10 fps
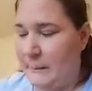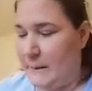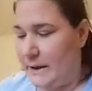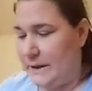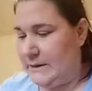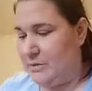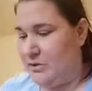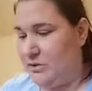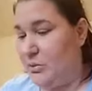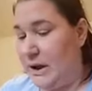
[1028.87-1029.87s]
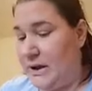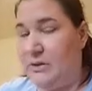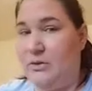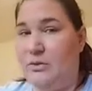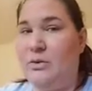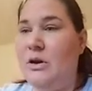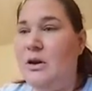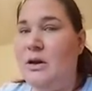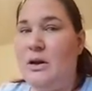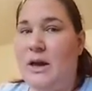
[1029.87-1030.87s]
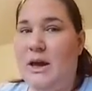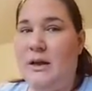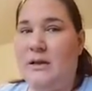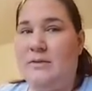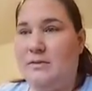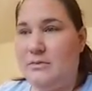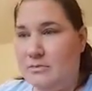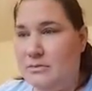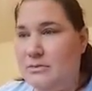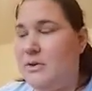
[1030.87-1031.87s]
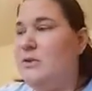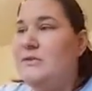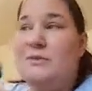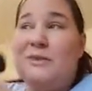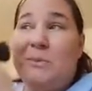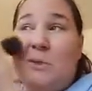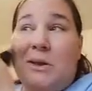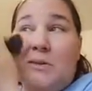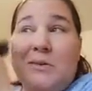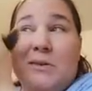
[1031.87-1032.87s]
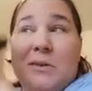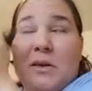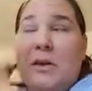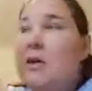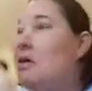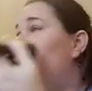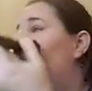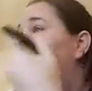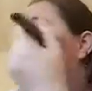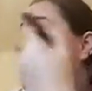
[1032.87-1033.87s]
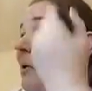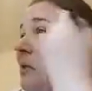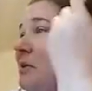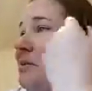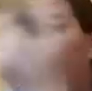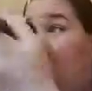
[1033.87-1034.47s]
but this is just what I do, and it's under 15 minutes. Now, all this